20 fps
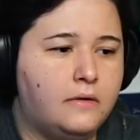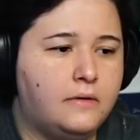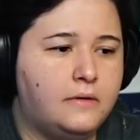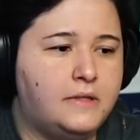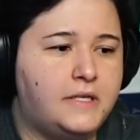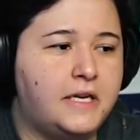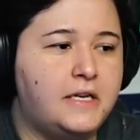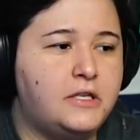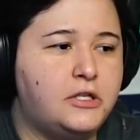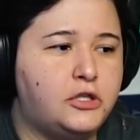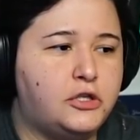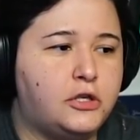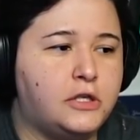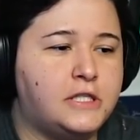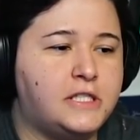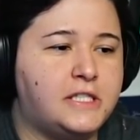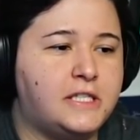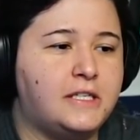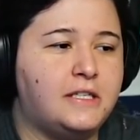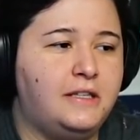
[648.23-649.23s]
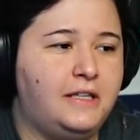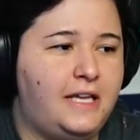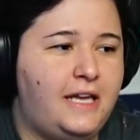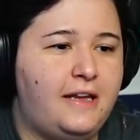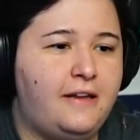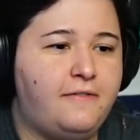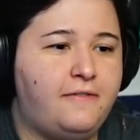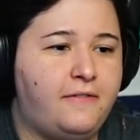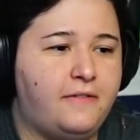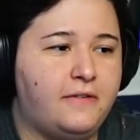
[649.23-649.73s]
Didn't Tristan
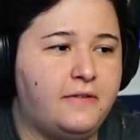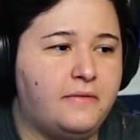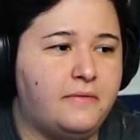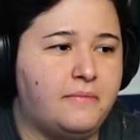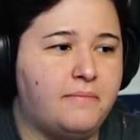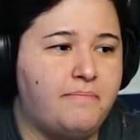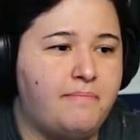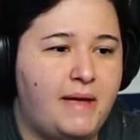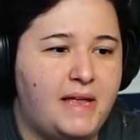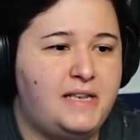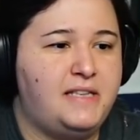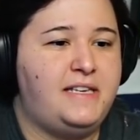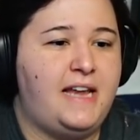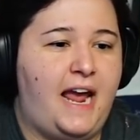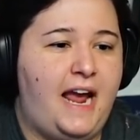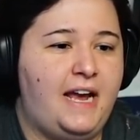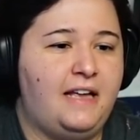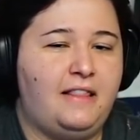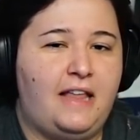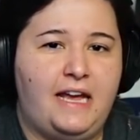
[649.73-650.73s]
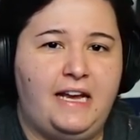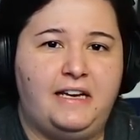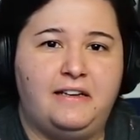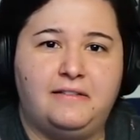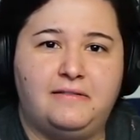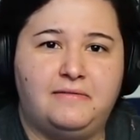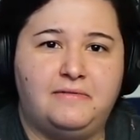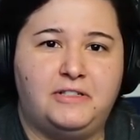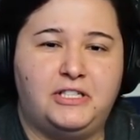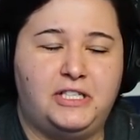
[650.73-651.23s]
leave midday? Like
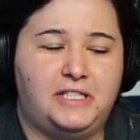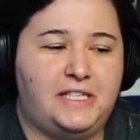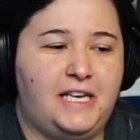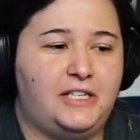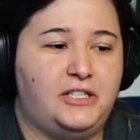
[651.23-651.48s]
she said,